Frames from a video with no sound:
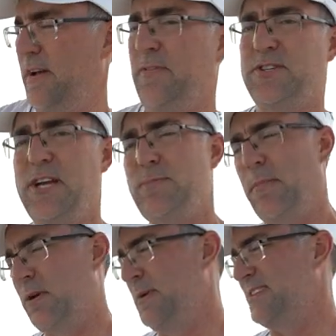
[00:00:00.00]
FSH.
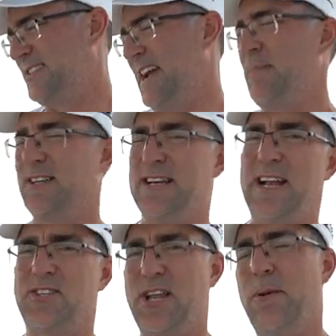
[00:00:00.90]
Probably going to be the same
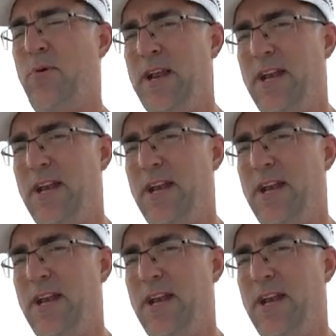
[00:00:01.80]
exact setup on